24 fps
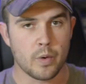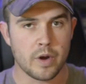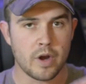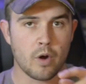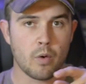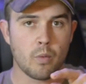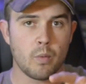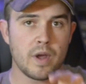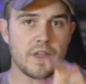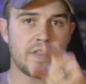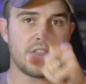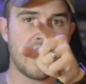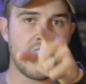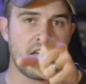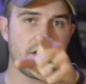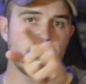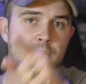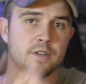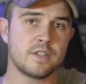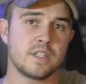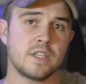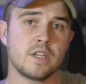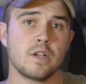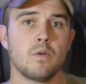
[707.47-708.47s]
We are with
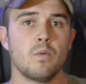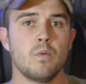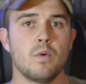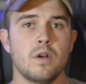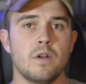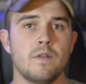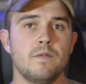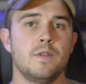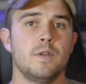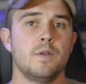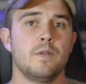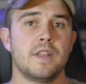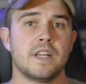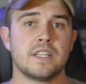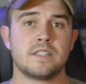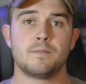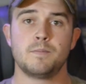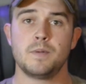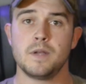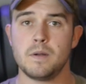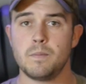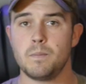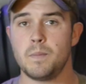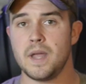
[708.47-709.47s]
every single one of you
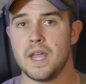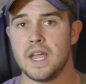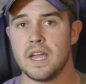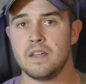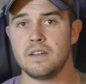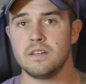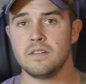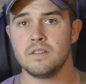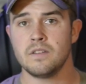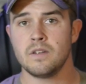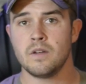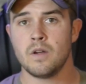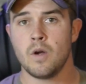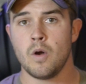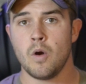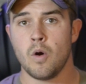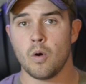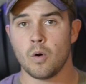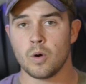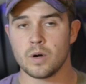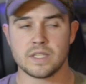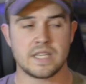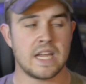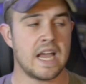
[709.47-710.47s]
that's been banned
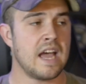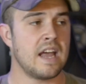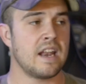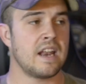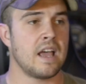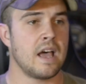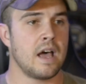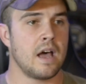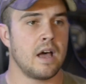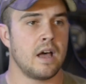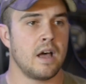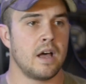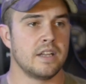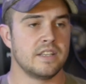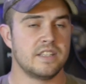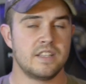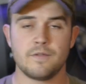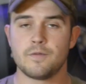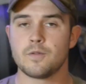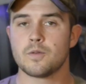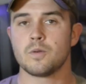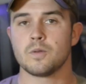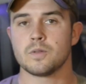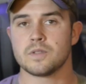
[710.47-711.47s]
or has had a
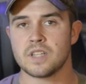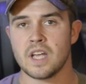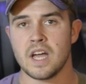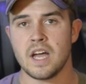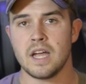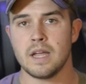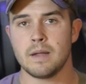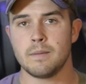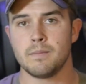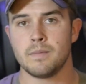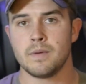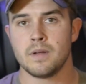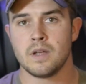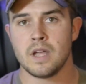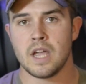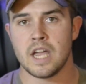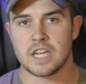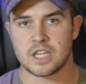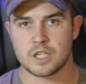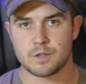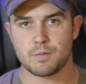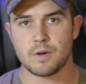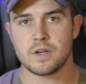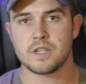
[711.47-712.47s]
difficult time
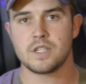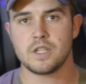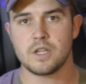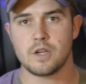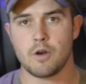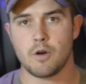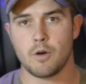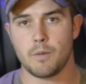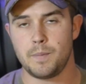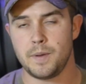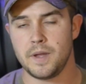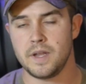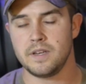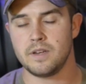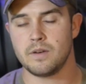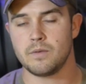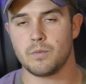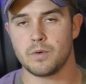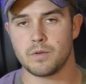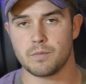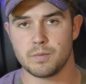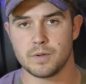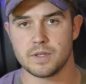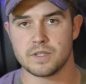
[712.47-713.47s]
expressing your
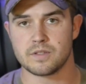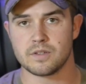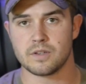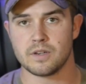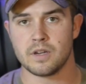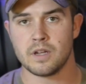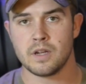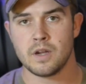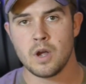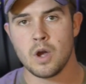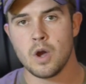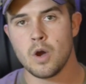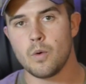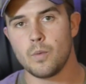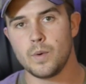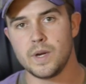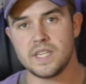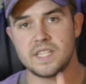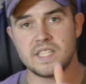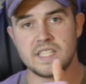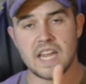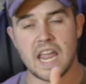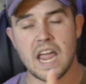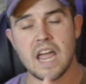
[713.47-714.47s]
opinion with Blizzard.
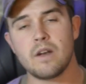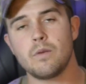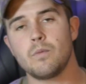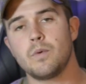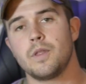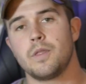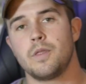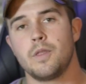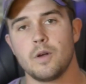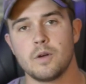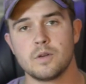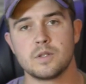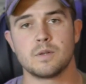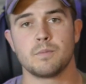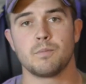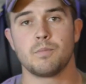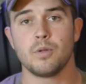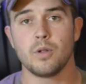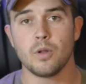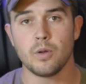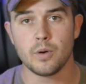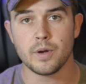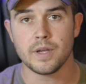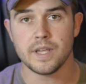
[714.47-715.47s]
We stand with those
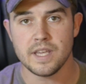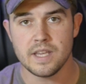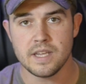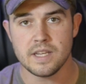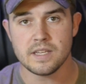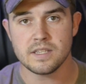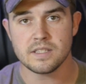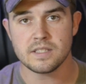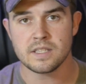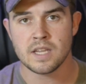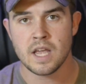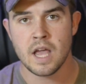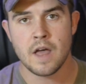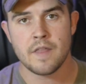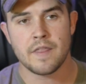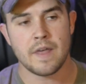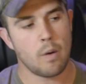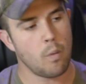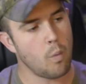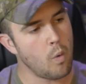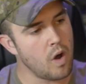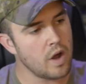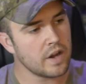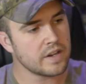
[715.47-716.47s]
employees
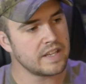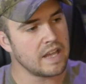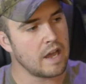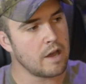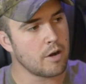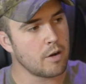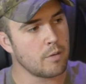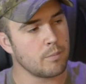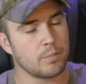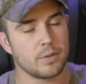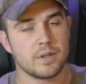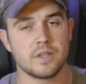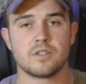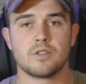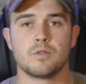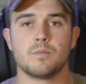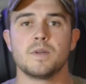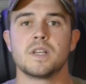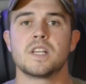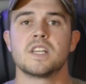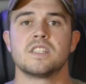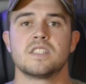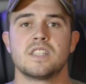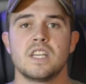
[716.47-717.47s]
that walked out on
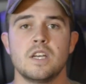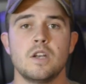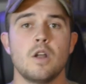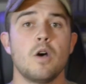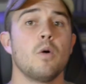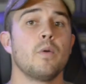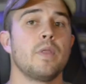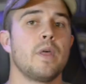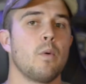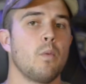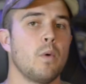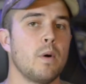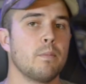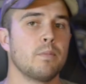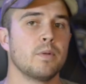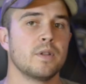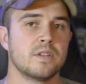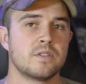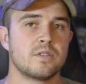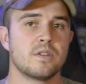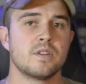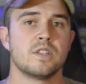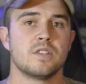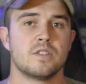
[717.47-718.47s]
Blizzard because they know that what
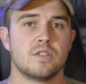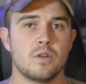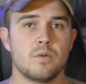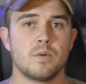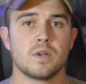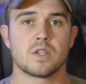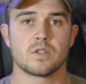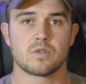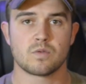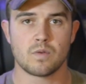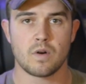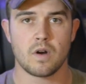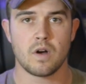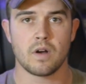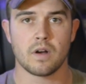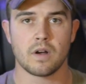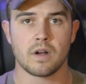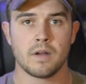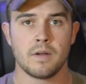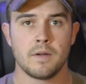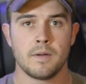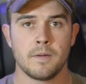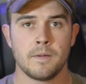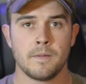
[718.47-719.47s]
Blizzard is doing is
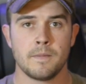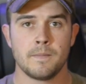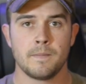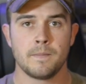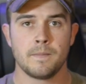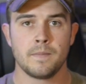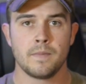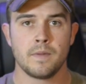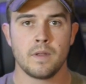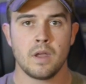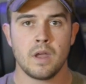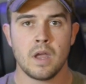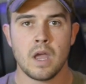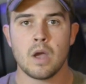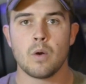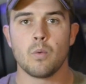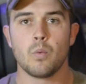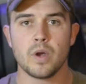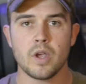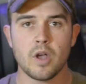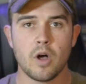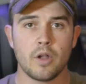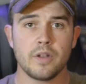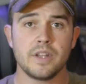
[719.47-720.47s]
wrong.
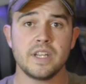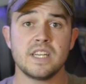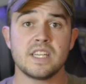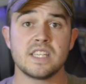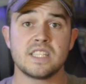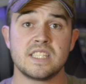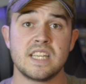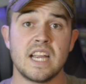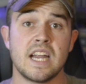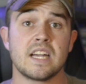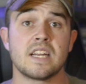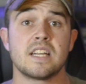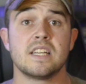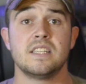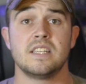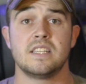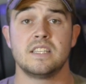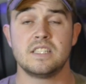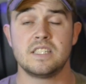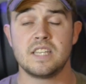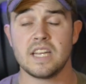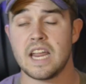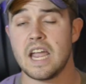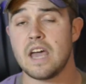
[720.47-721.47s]
We all to
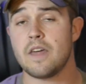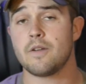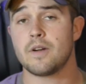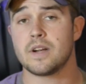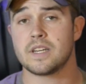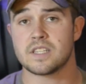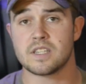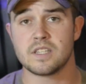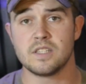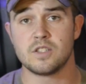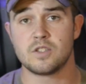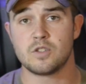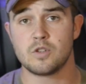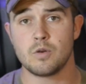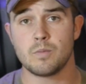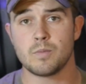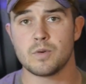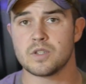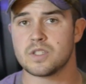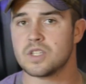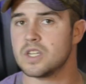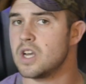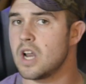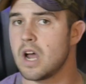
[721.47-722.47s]
stand together as
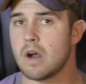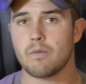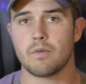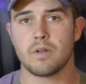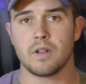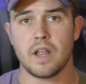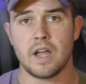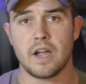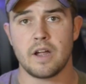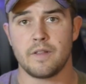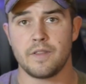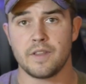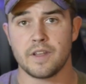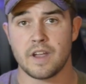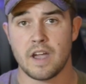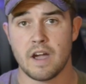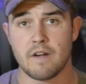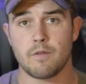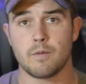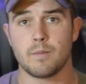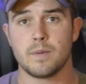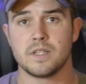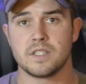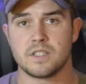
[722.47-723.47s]
consumers and not rely on the
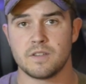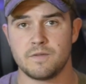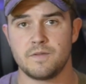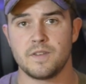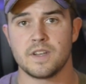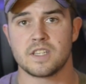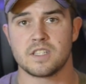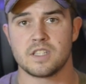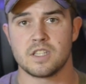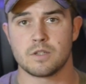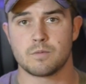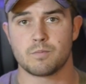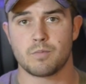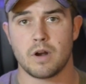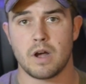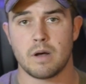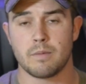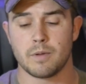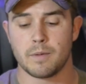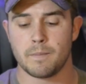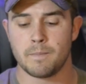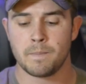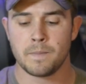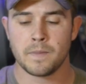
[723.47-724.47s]
government to fix this
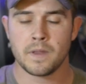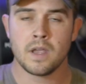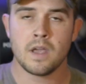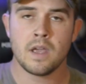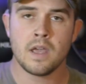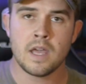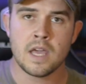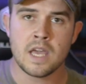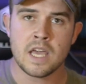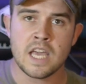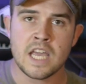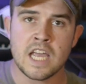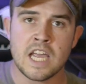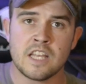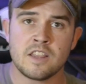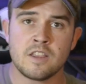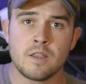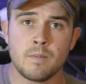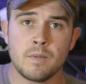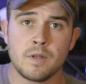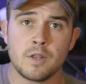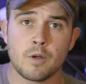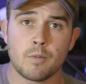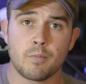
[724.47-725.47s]
problem.
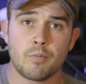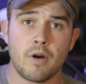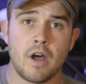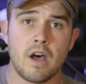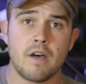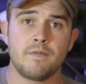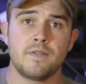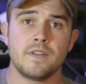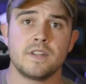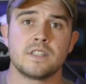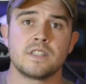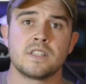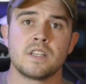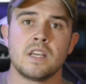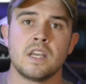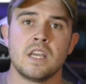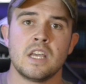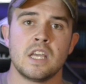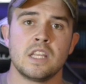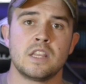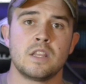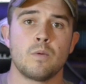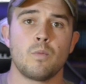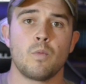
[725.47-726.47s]
Hit them in their profits,
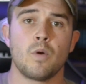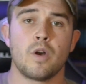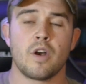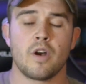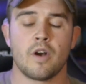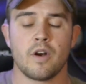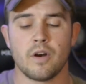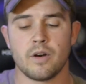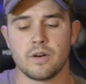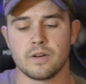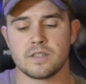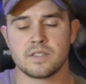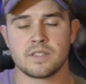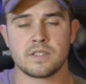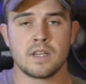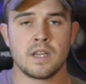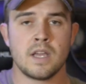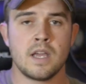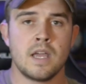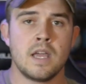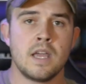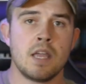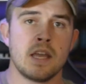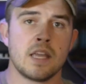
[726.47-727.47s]
hit them where it hurts.
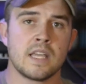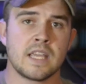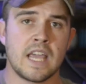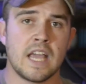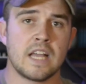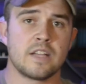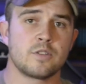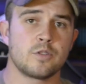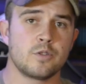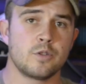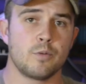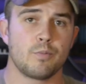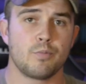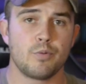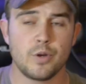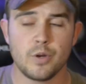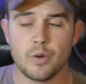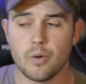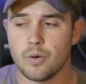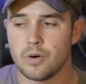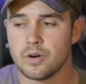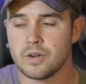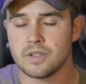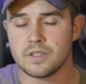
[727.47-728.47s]
Cancel your
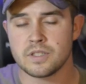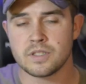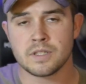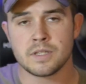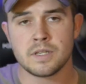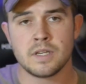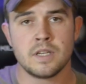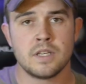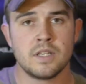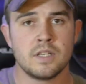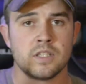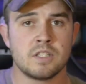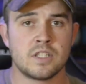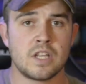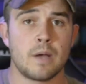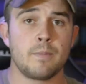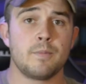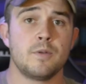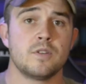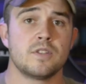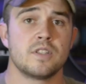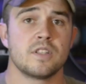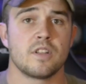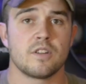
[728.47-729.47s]
pre-orders,
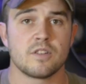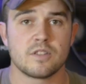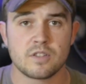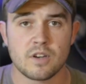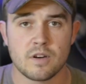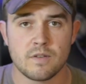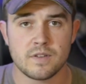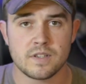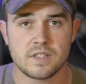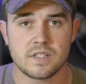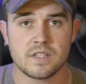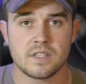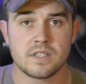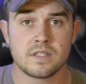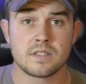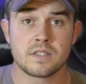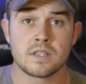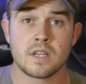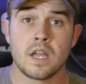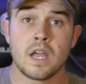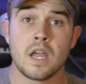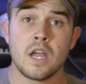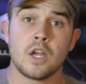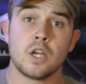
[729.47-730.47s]
stop using their
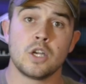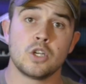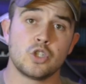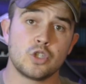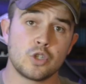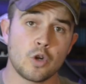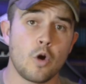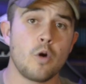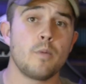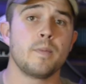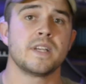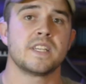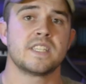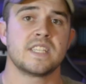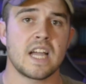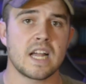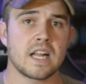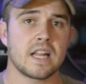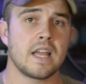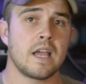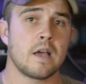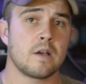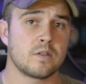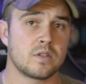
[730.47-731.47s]
services, show them
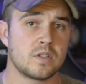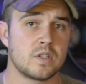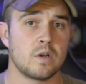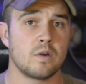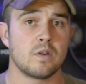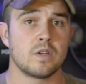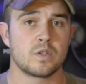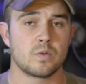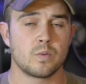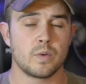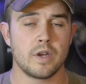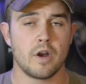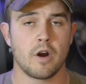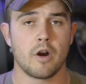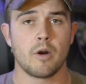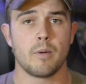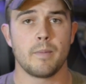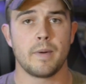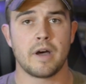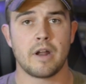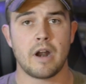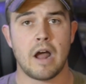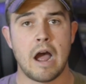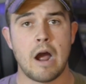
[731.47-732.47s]
exactly how serious we
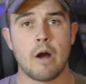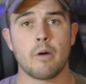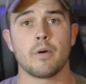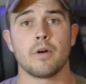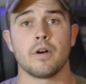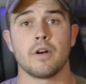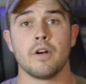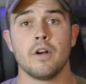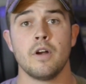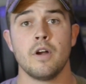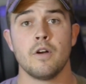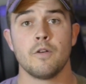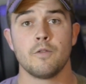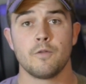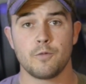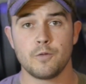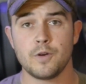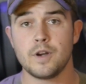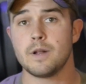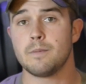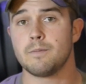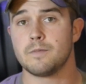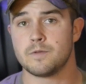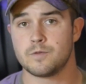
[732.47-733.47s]
are about our
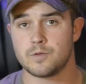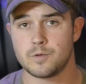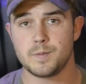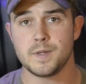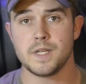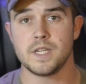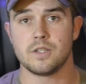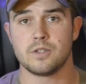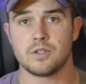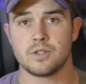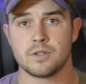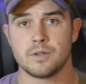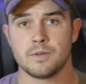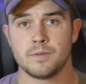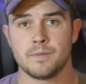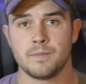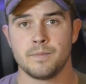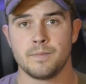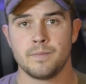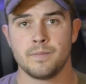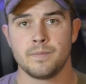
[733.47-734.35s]
freedom of speech.